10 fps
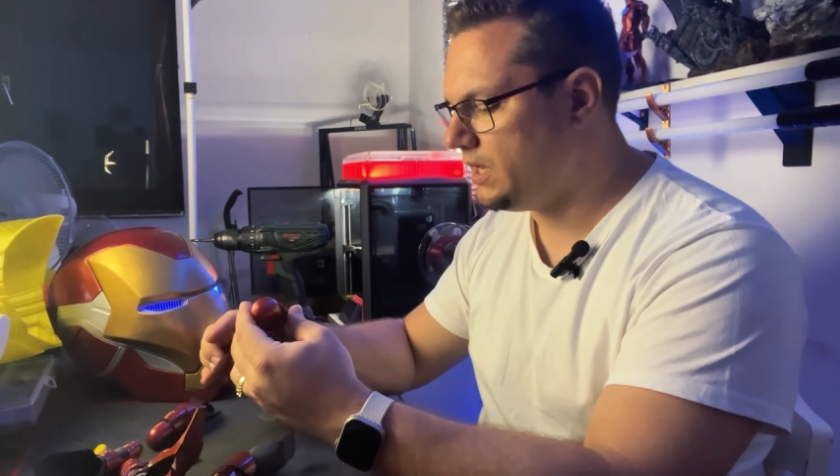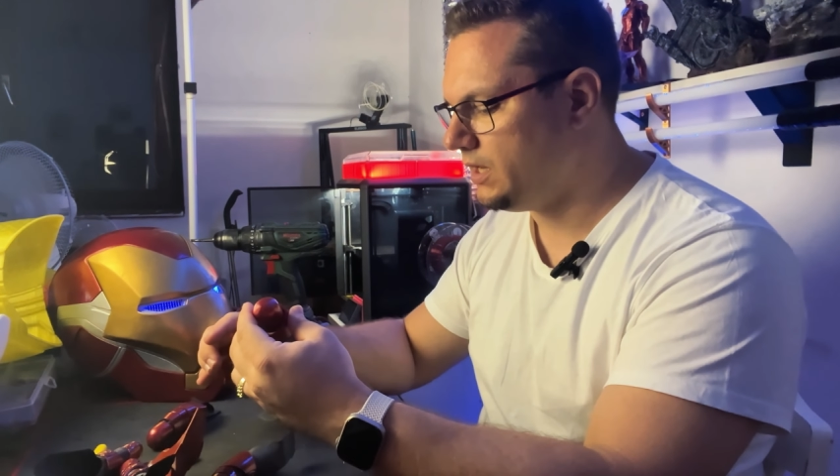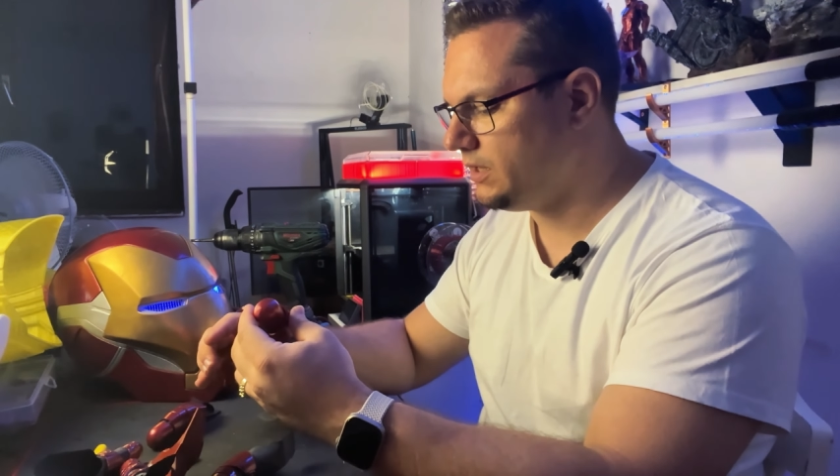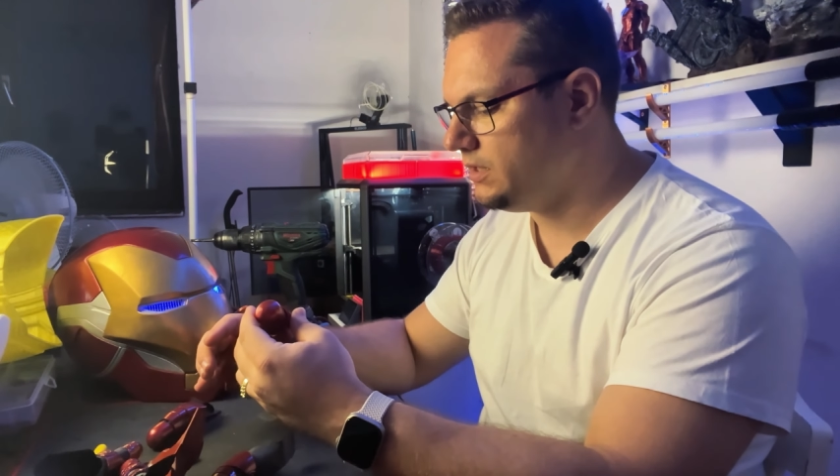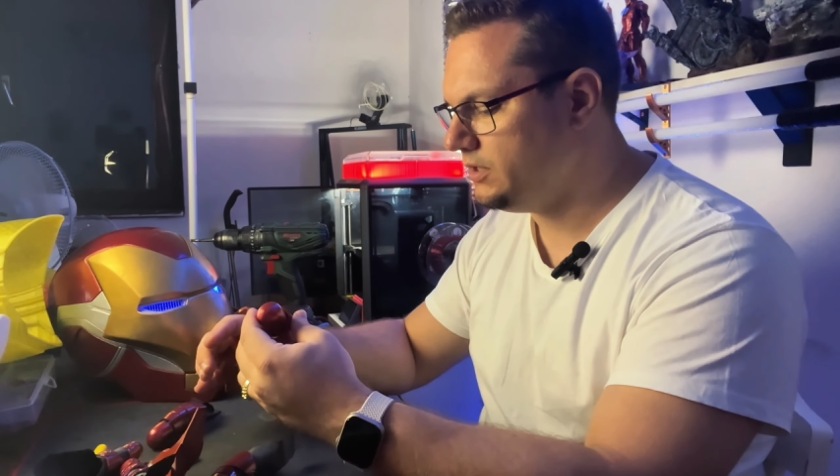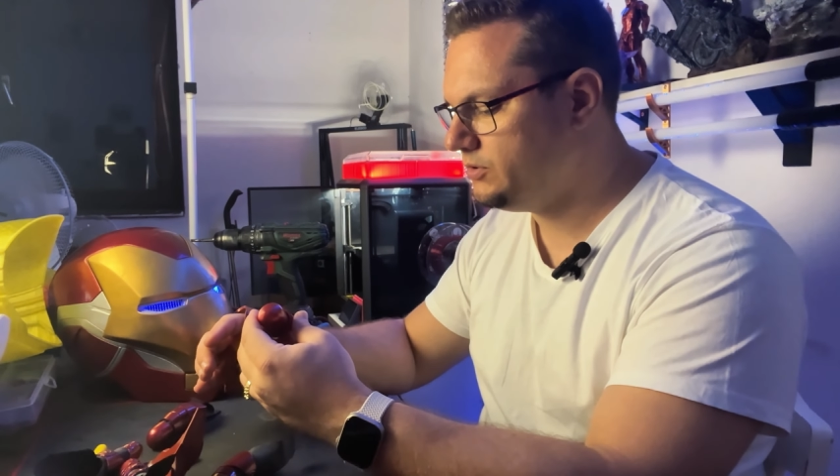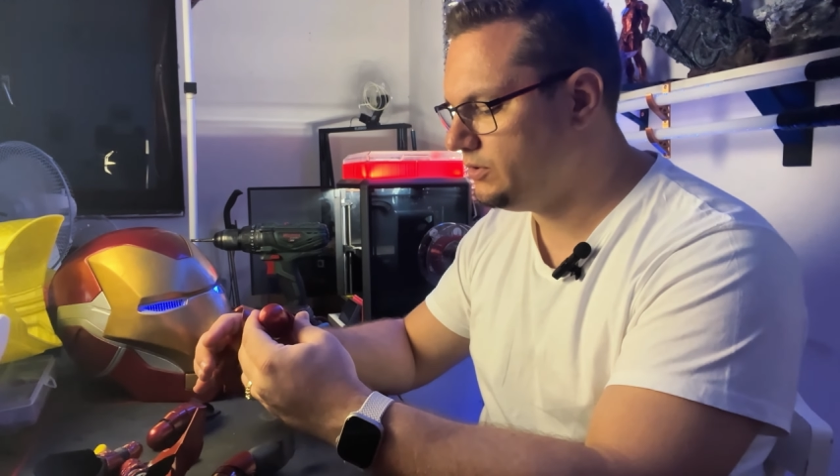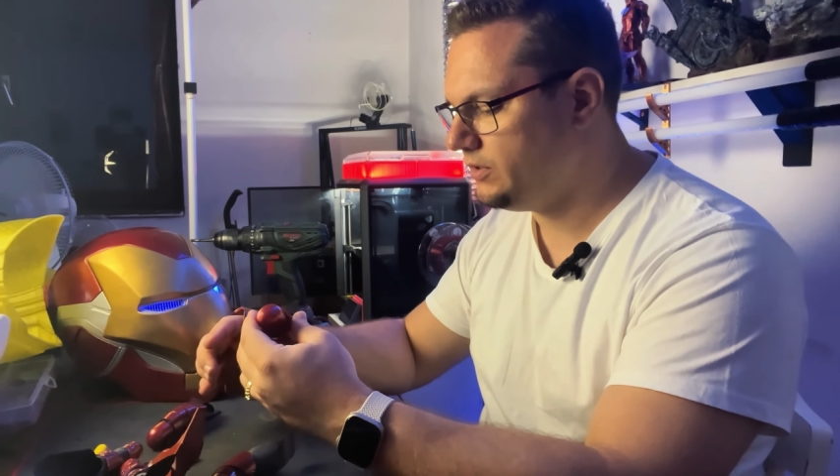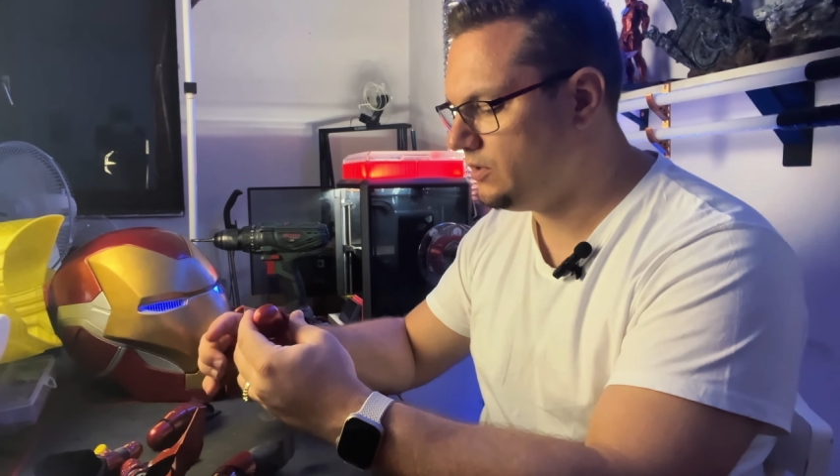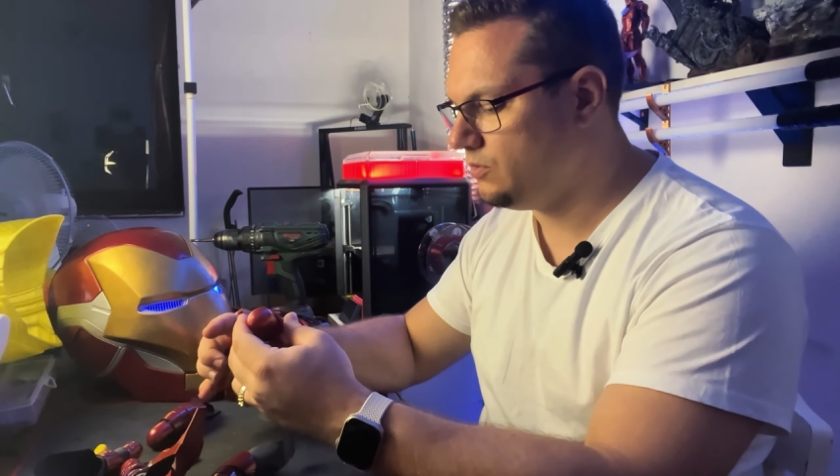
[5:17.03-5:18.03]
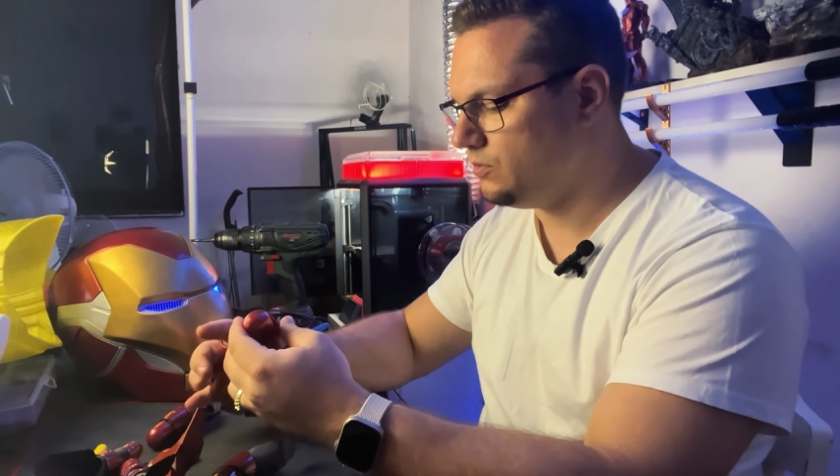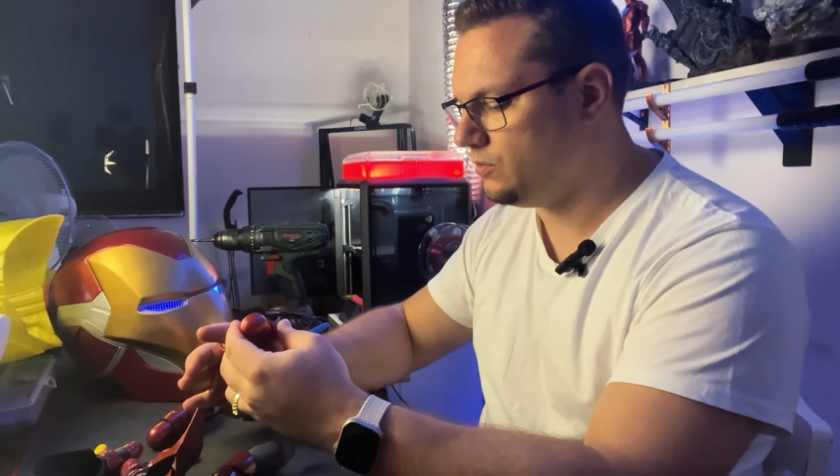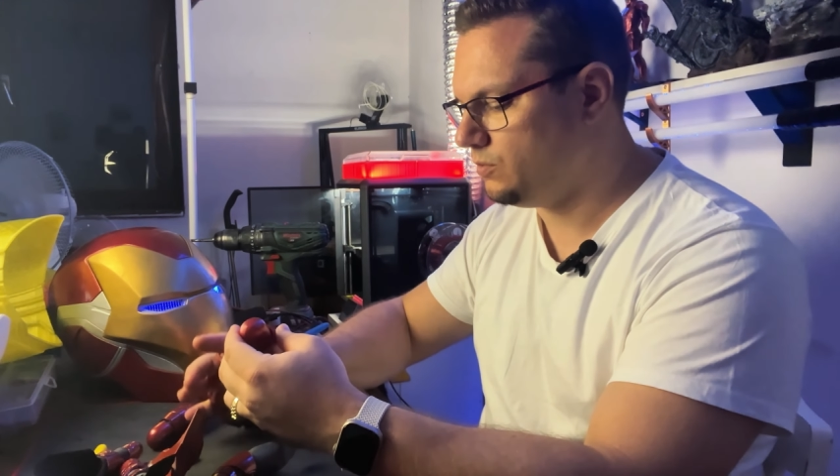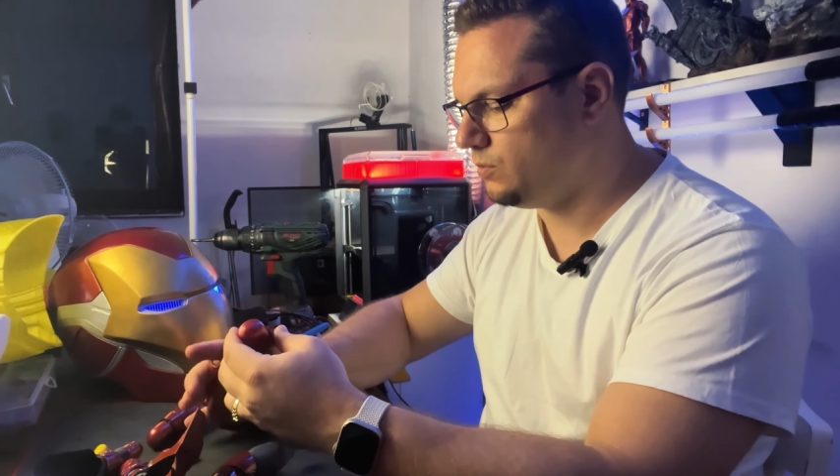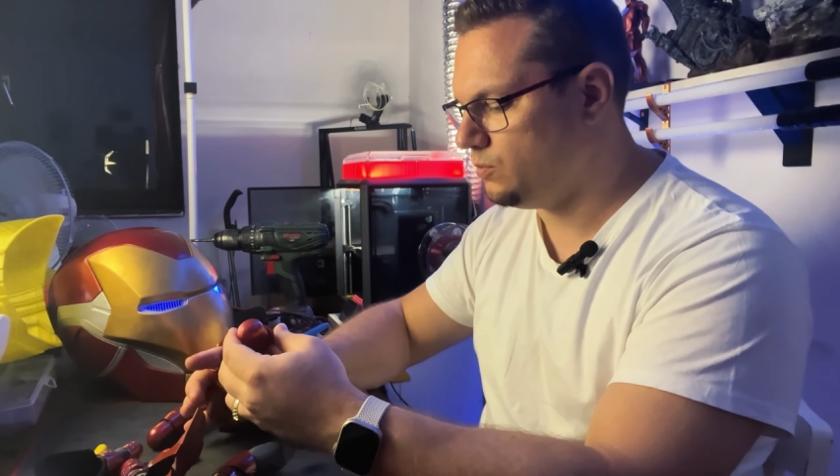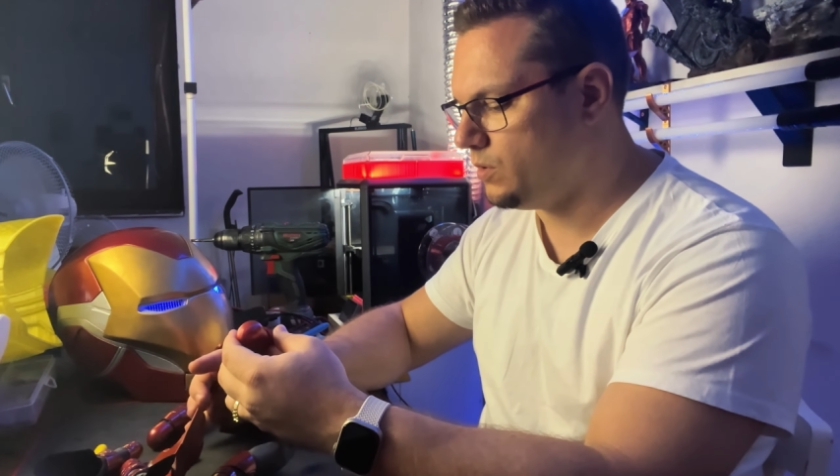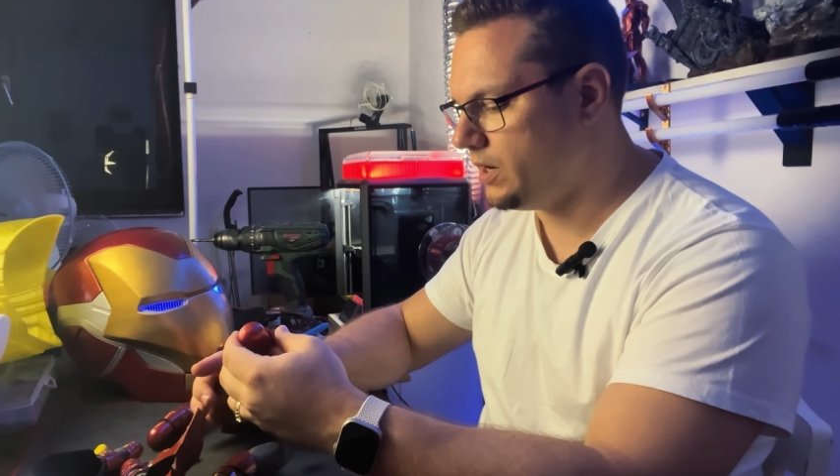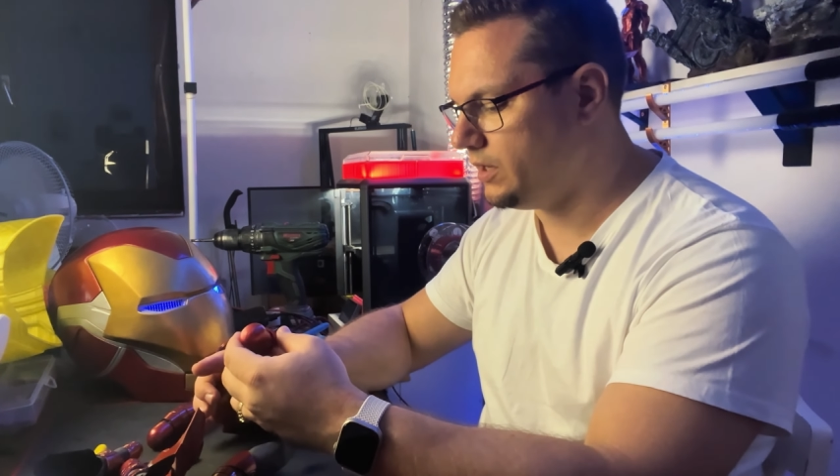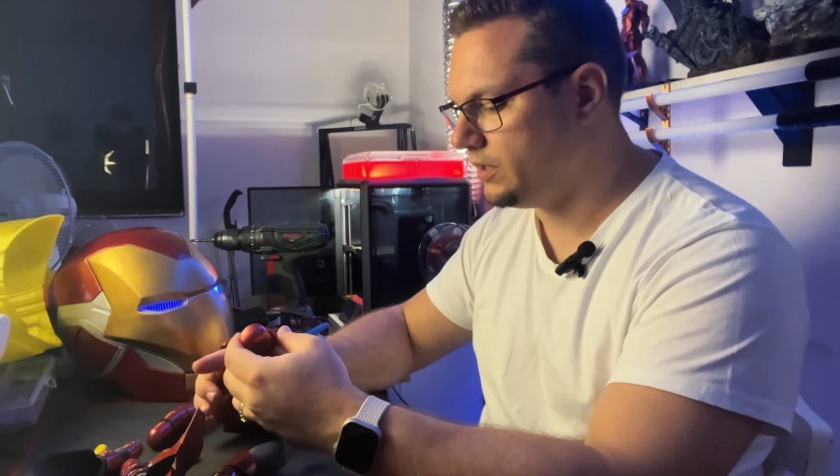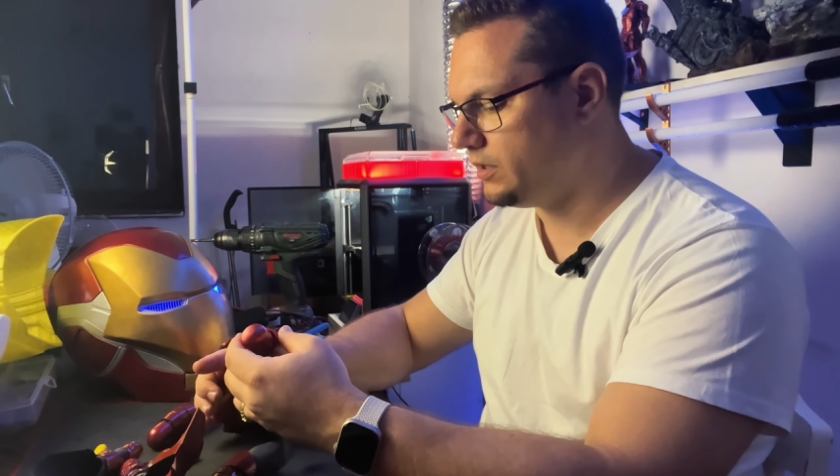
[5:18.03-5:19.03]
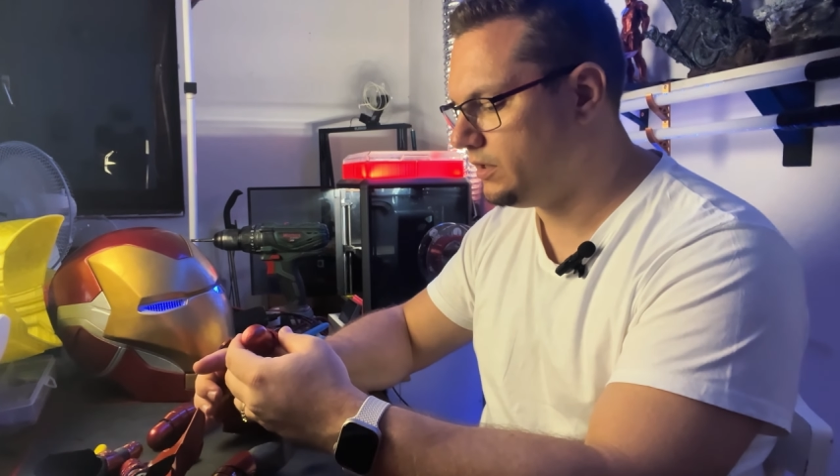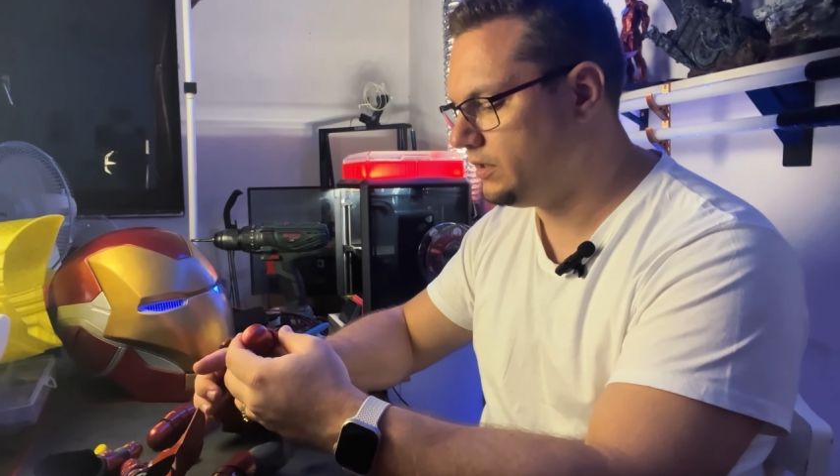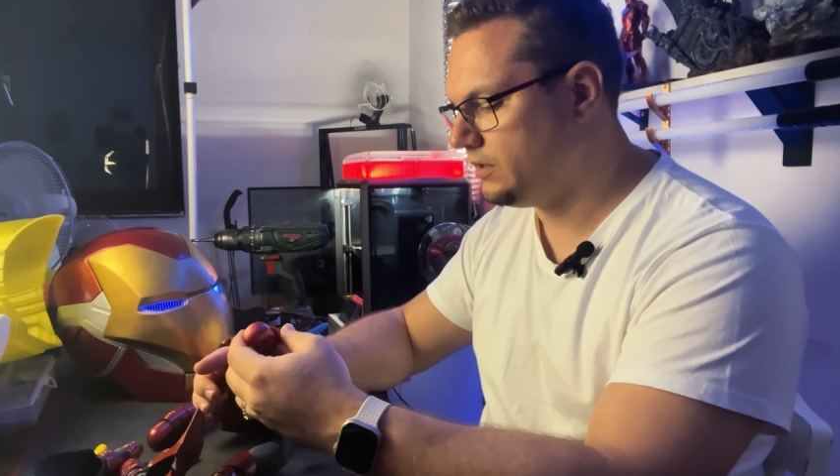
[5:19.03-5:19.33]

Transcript: I need to know where